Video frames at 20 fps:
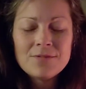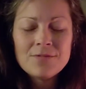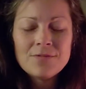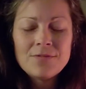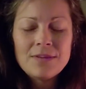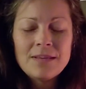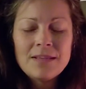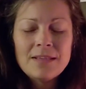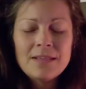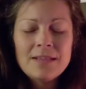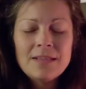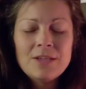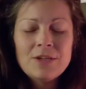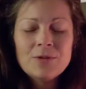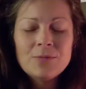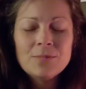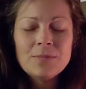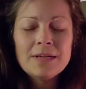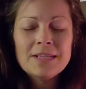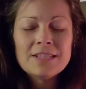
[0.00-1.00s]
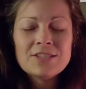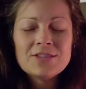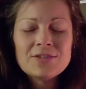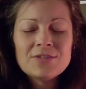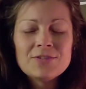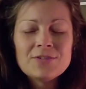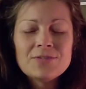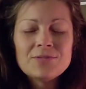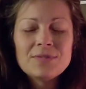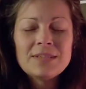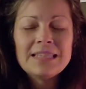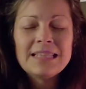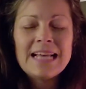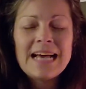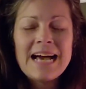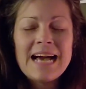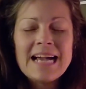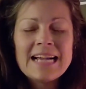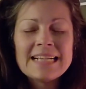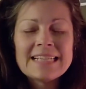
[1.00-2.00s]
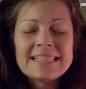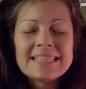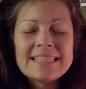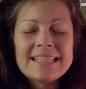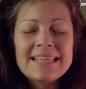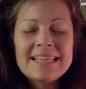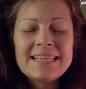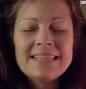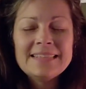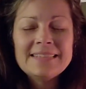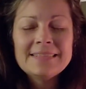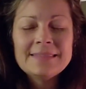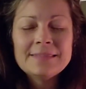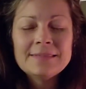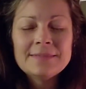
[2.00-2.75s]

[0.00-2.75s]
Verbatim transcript: feeling your muscles relaxing